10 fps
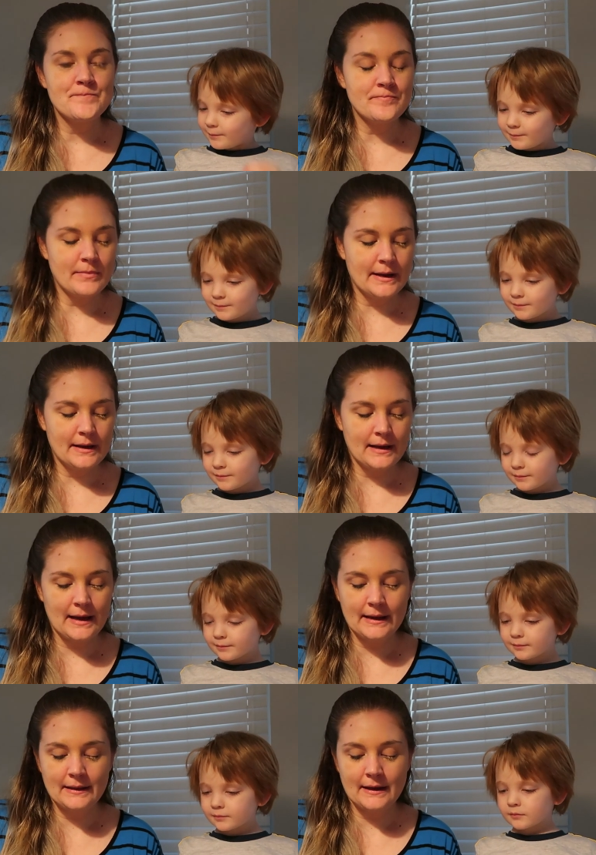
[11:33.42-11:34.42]
Speaker 1: My
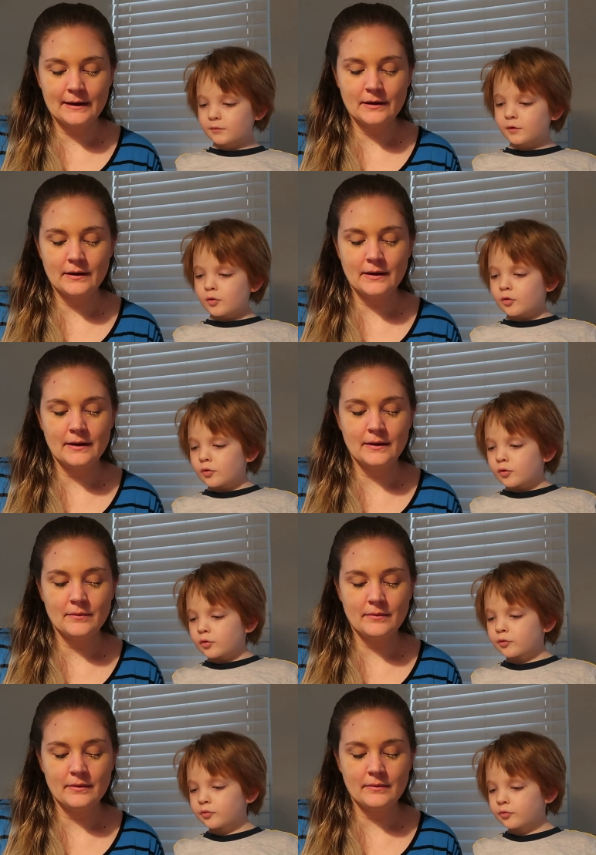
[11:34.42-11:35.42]
highlighter,
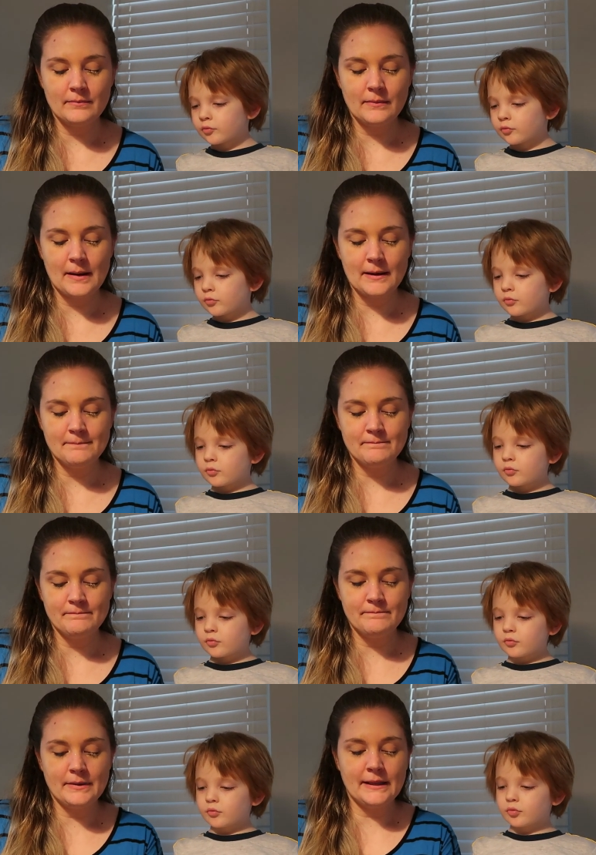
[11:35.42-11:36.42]
uh, my
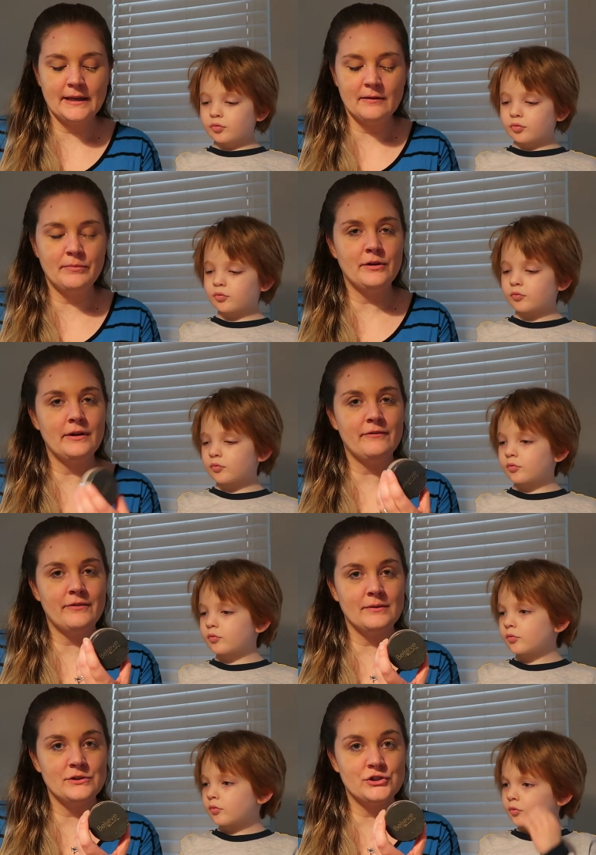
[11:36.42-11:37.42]
mm. Believe Beauty
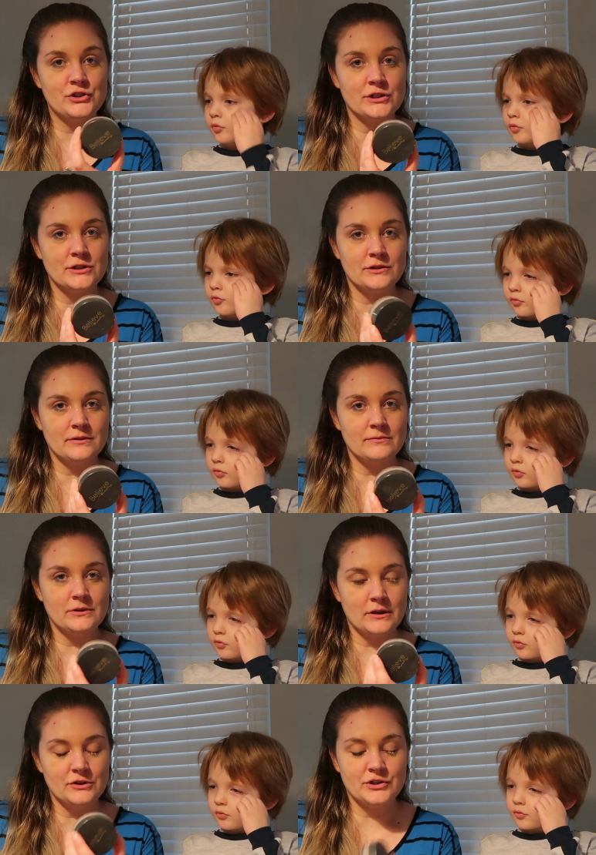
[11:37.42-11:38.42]
from General
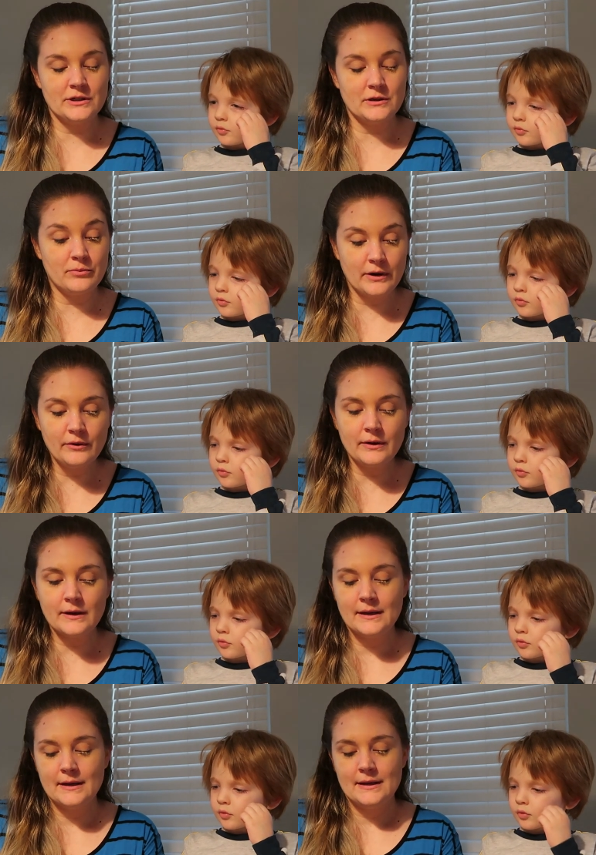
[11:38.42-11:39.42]
Dollar General broke.